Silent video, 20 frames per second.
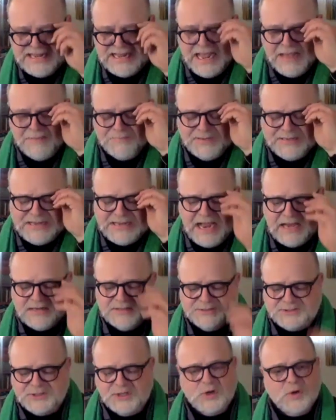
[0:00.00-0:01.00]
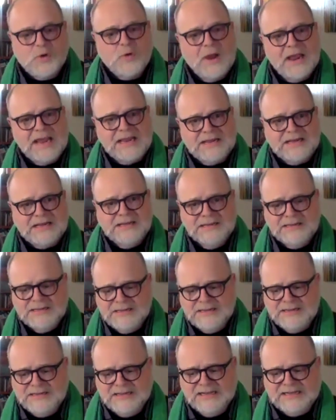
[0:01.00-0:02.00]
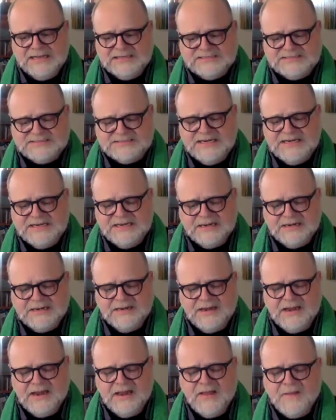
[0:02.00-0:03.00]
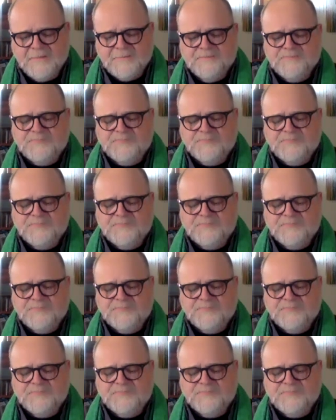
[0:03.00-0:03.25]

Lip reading: and began to quake exceedingly.